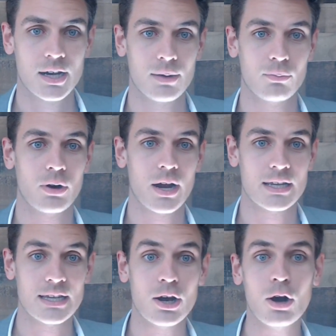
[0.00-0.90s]
where I
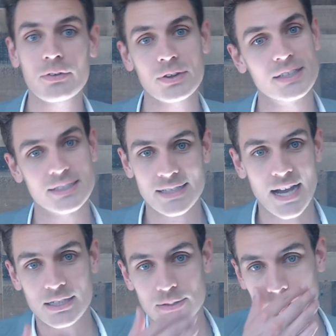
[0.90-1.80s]
get over these
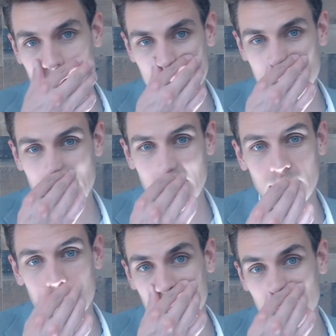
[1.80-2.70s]
attachments,
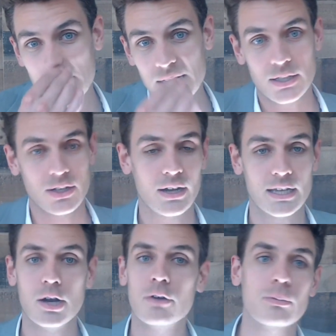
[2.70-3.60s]
you know, I
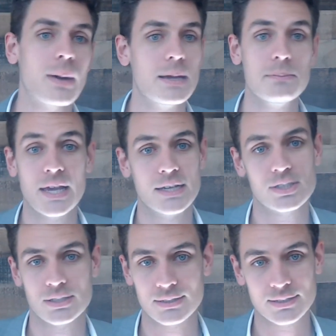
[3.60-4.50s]
get over my
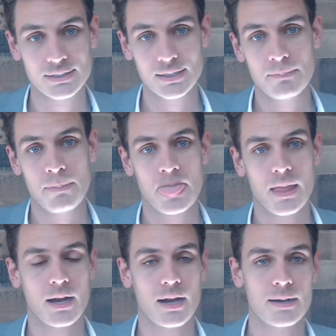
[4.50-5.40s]
impatience,
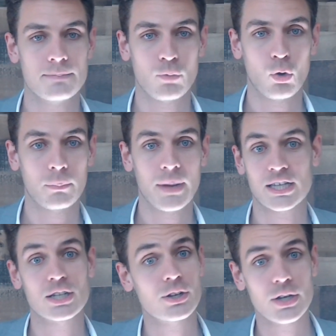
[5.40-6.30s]
or my
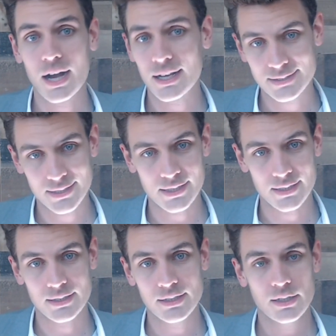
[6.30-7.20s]

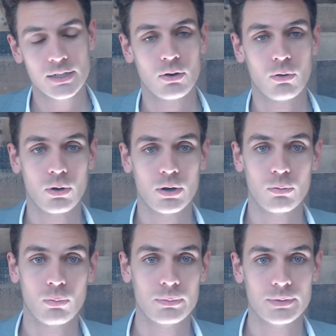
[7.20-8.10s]
curiosity,
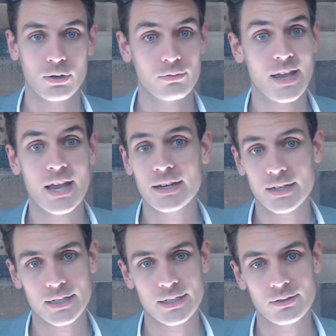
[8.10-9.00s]
or you know,
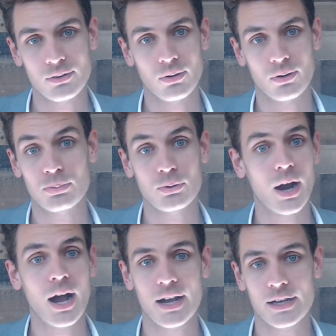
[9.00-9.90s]
vanity or
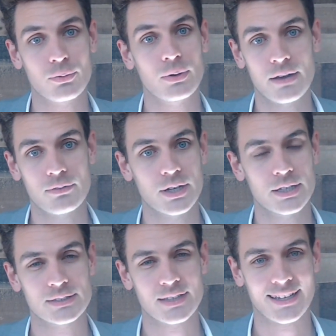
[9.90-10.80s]
pride or whatever it
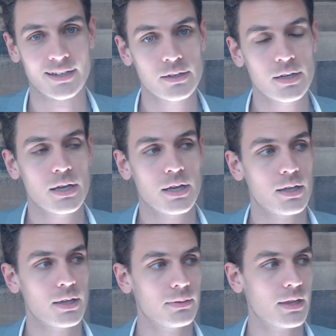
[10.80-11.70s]
is. Like
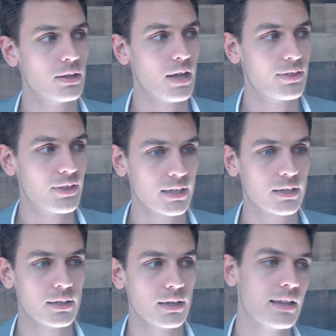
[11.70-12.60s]
I
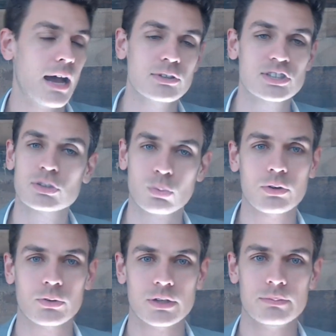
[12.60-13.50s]
think that was just one
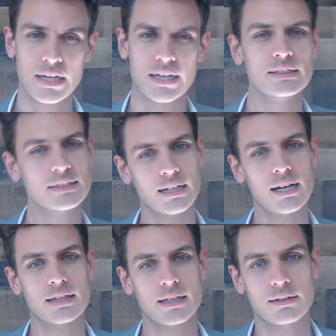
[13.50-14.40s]
really big insight
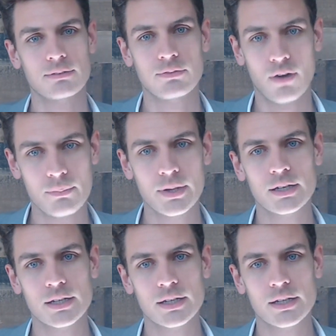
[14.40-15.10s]
I think from it